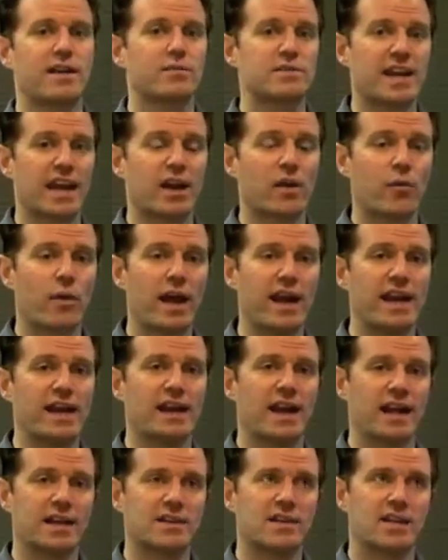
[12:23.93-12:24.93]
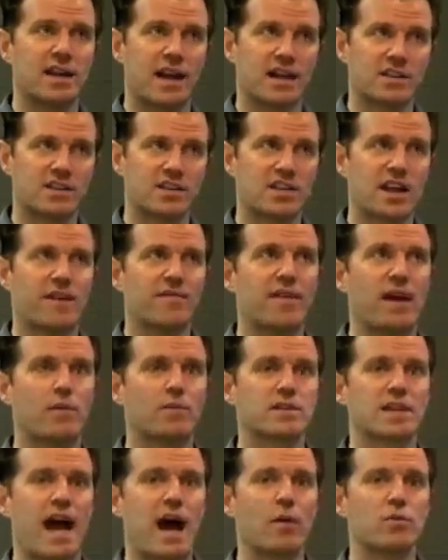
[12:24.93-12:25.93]
He was getting rated on, on stuff that
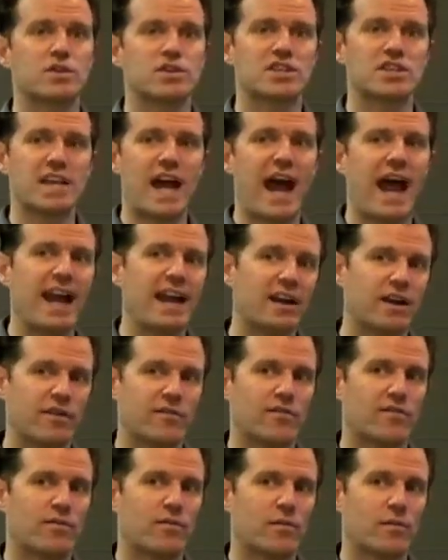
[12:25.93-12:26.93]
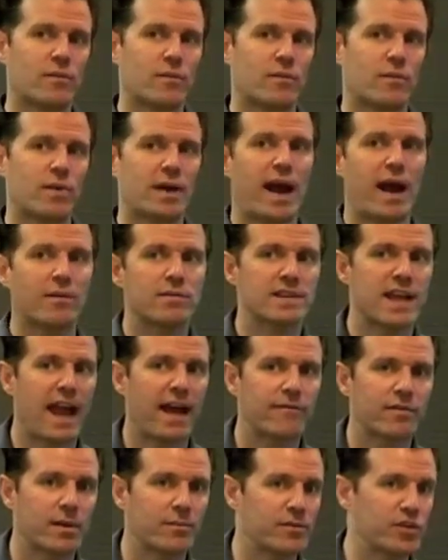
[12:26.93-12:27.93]
was outside of what I was
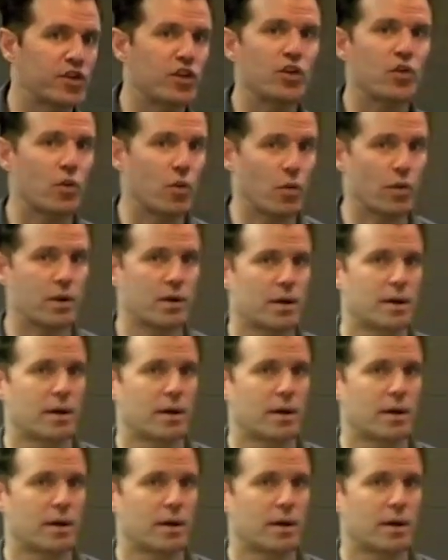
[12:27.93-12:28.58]
having him do.